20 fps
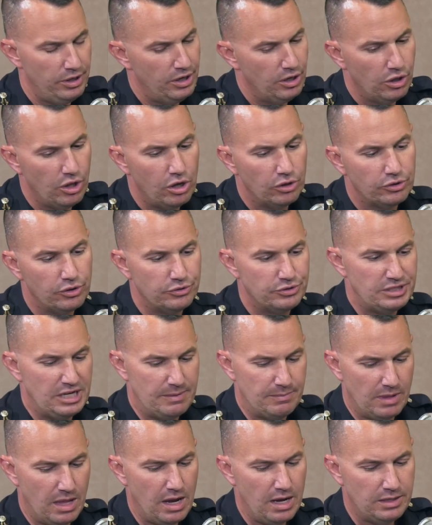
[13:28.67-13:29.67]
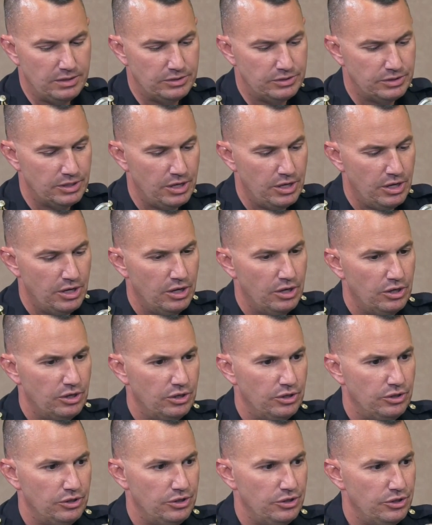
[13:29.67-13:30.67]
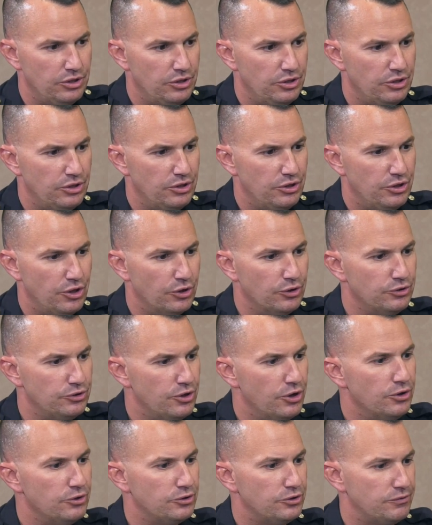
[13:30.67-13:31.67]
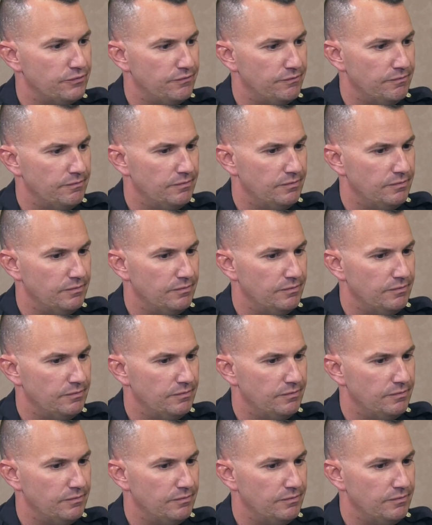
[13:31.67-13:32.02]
And along those same lines, those